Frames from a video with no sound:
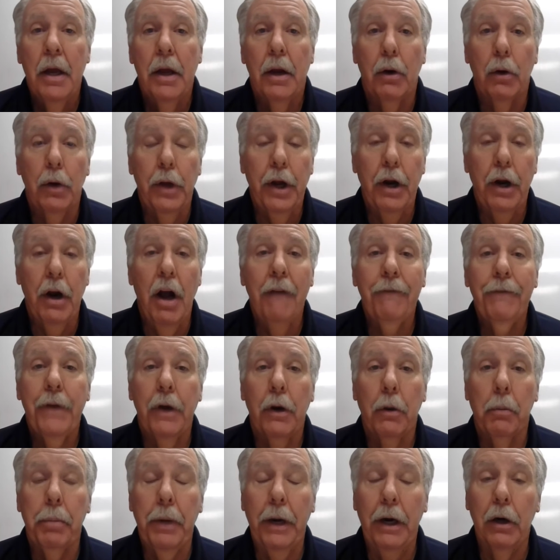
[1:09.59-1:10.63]
It'll get off.
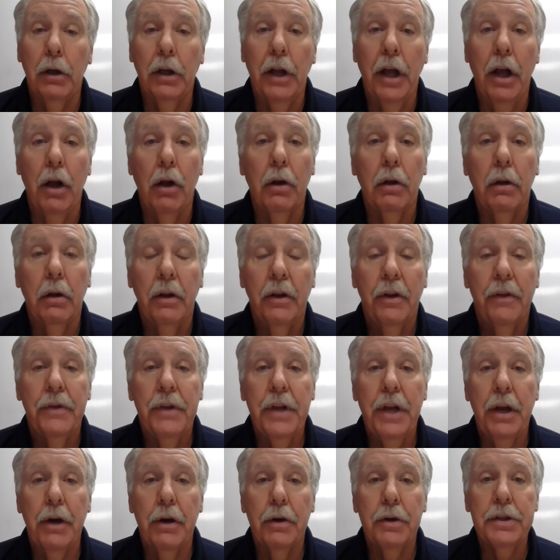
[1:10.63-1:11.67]
It'll parallel
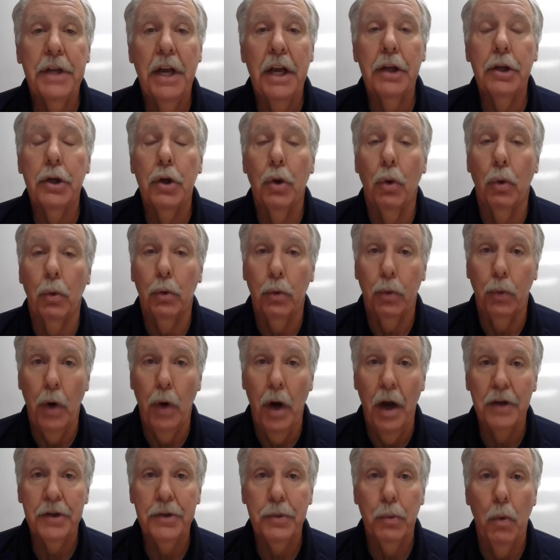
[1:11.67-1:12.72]
the interstate. You'll
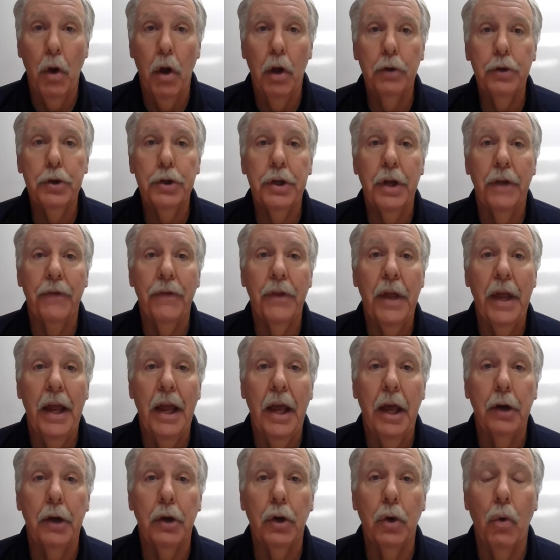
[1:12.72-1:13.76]
cross Walsh and
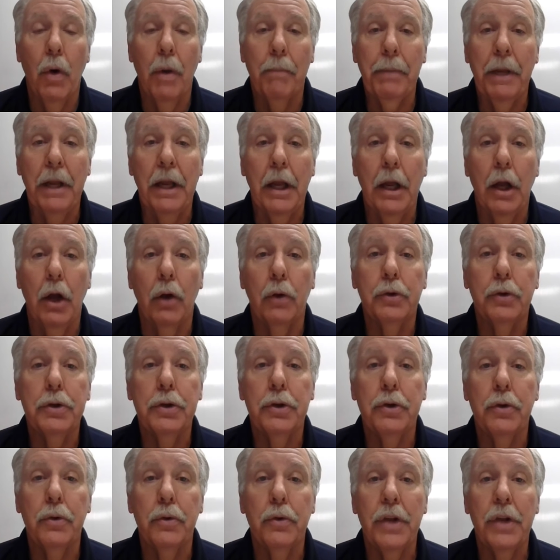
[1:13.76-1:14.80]
then go up a hill
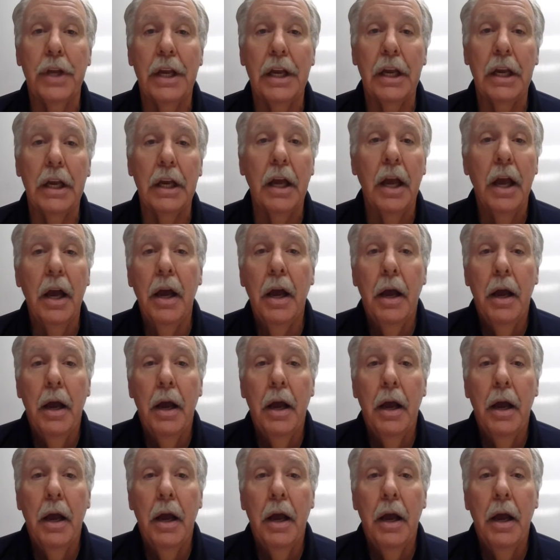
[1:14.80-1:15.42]
to the